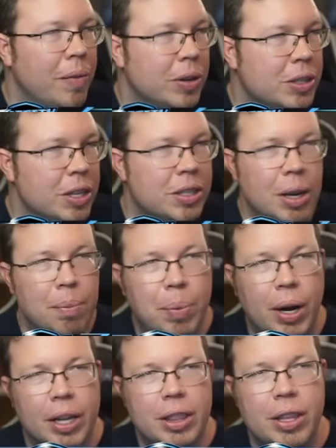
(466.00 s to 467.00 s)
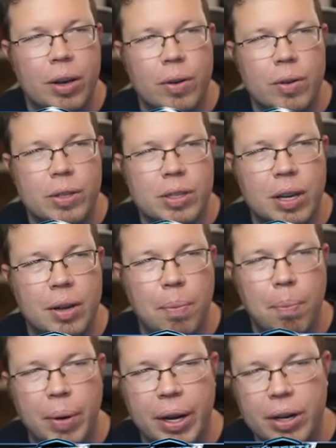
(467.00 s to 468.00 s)
ever since I bought those
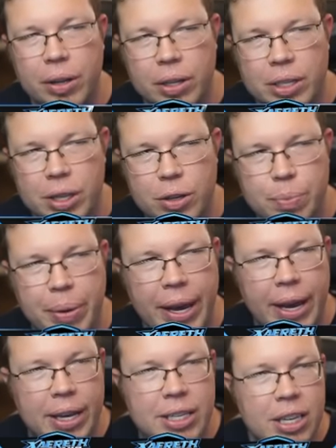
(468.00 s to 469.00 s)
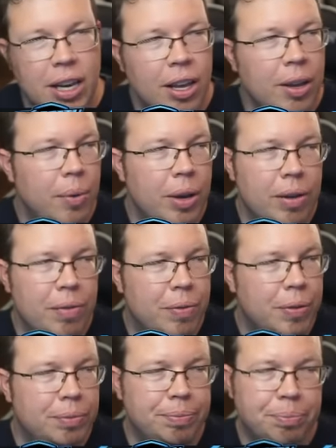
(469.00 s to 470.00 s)
bundles, those packs,
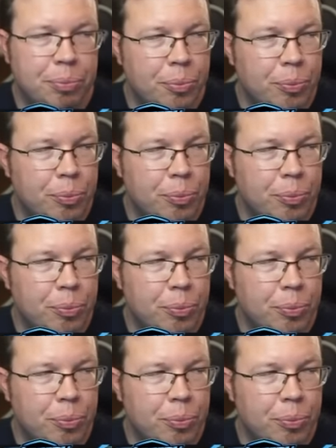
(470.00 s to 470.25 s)
we've